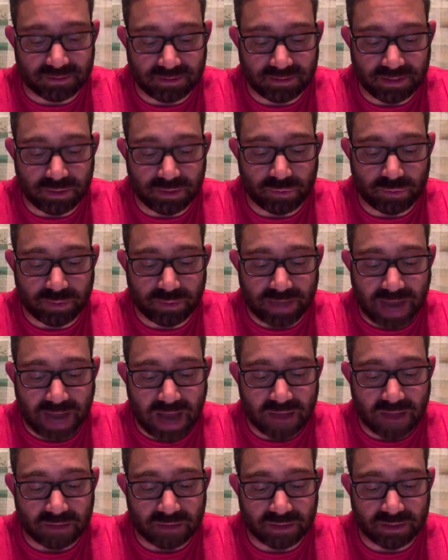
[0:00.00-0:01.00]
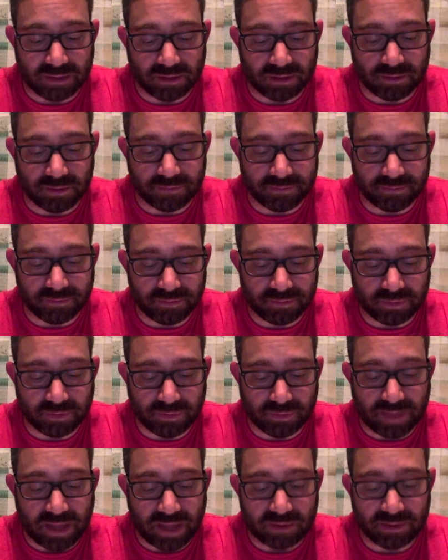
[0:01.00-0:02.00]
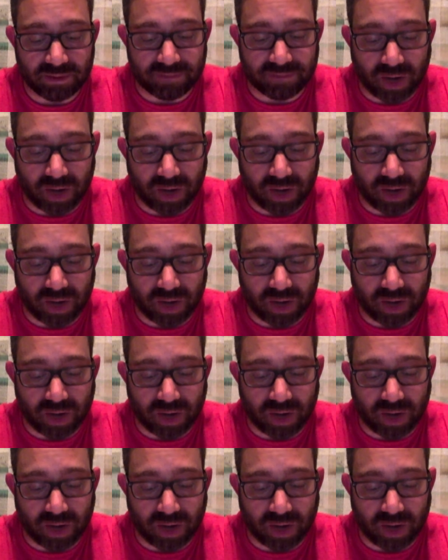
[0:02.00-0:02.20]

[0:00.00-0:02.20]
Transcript: in reality of the reality of